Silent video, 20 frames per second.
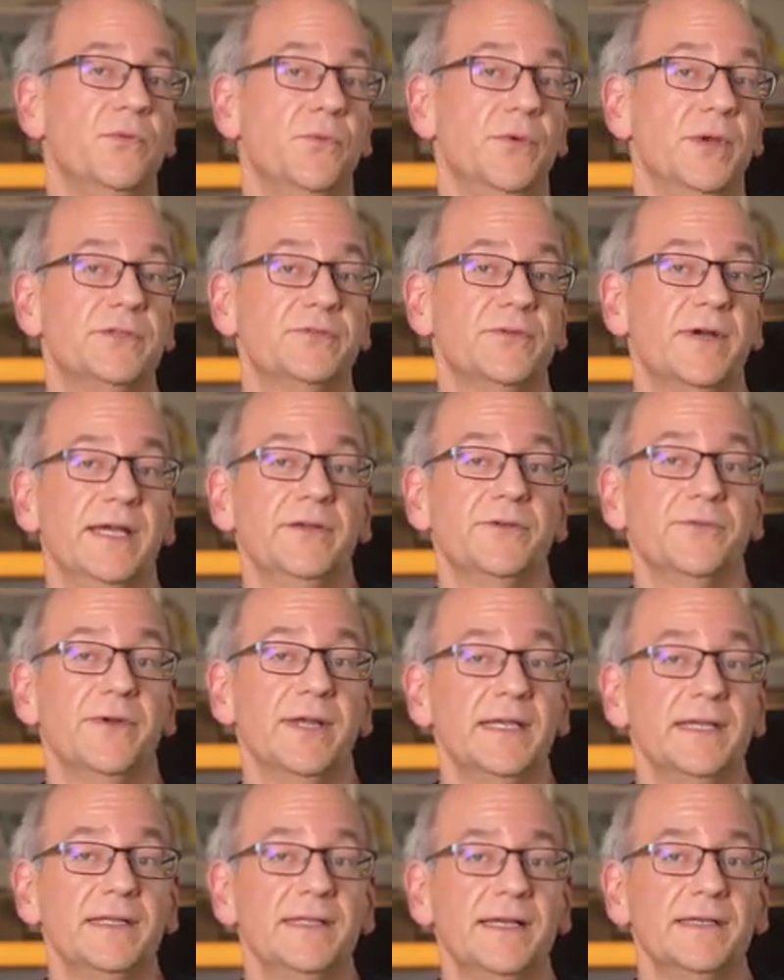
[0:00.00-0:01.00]
We try to
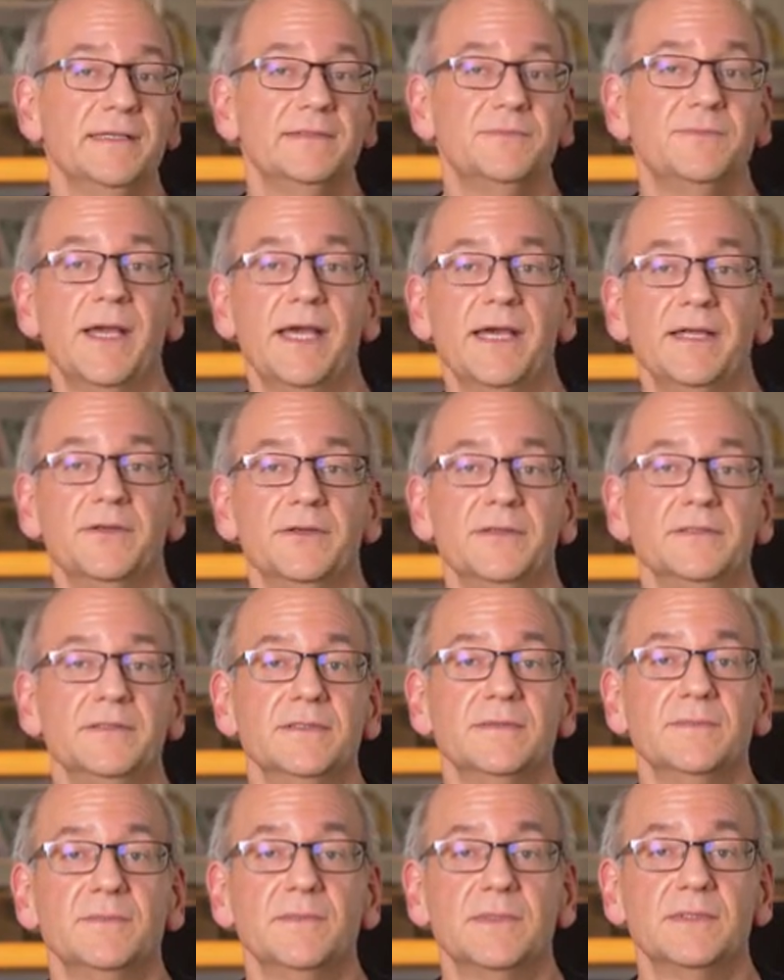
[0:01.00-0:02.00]
recognize
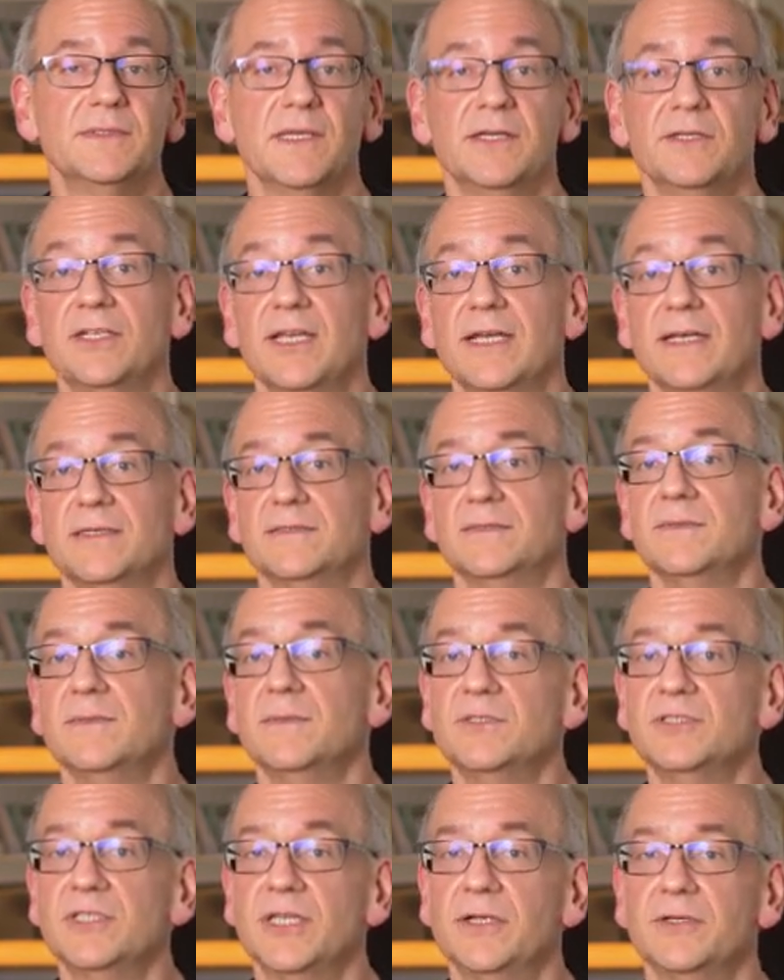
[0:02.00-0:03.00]
patterns, such as
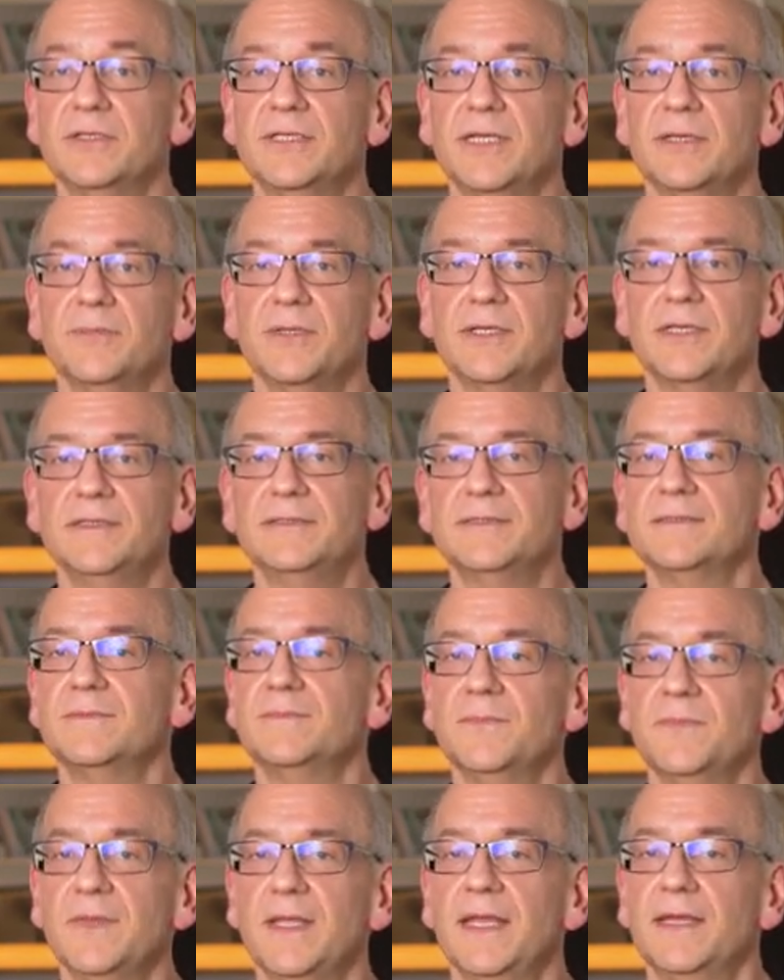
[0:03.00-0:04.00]
shared
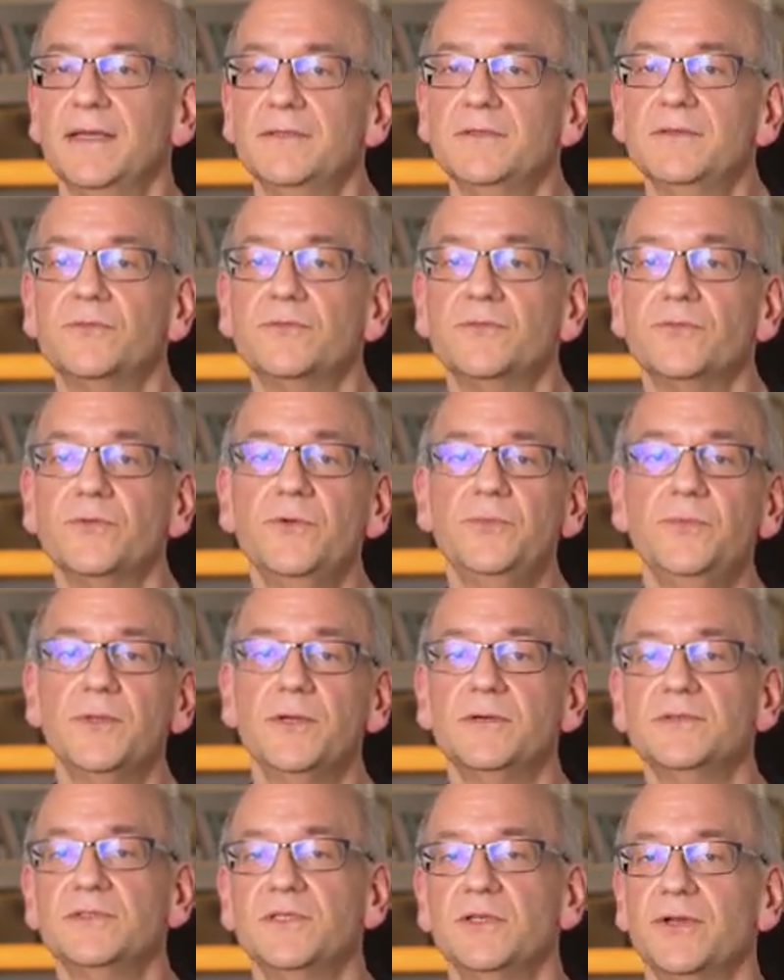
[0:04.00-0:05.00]
templates, and group
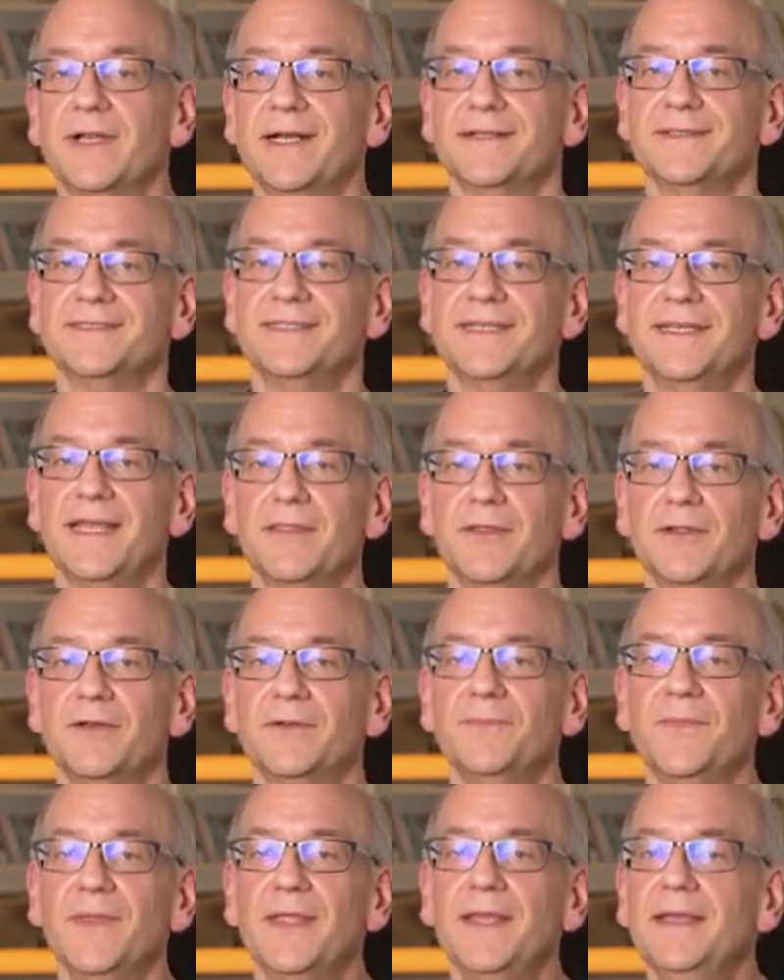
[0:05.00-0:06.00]
those URLs
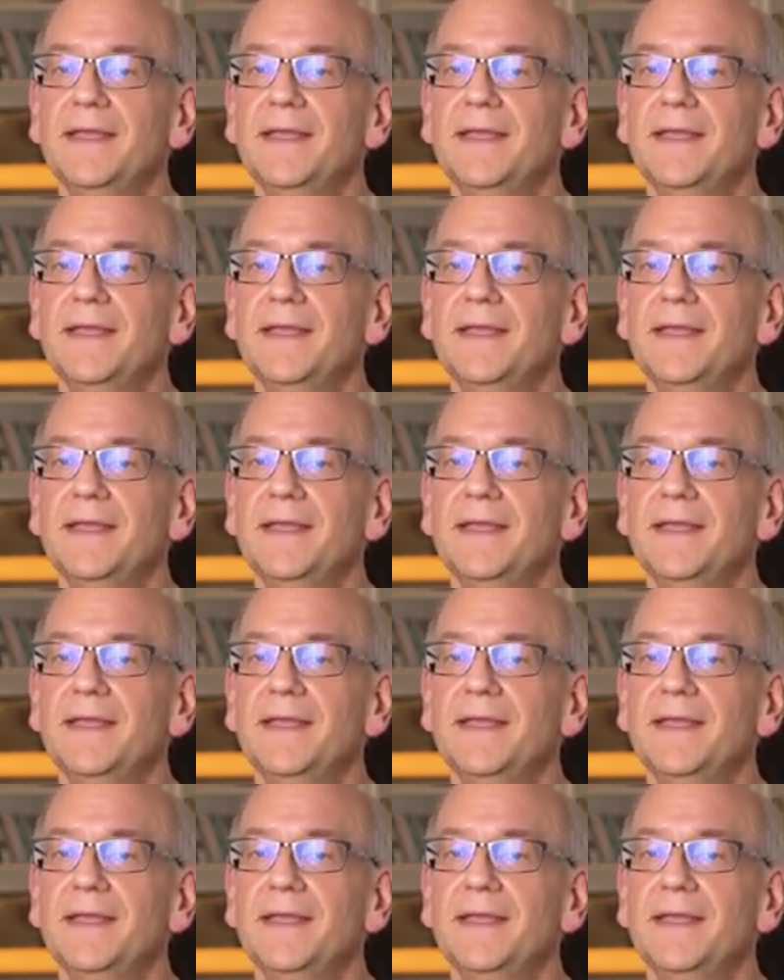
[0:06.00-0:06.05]
together,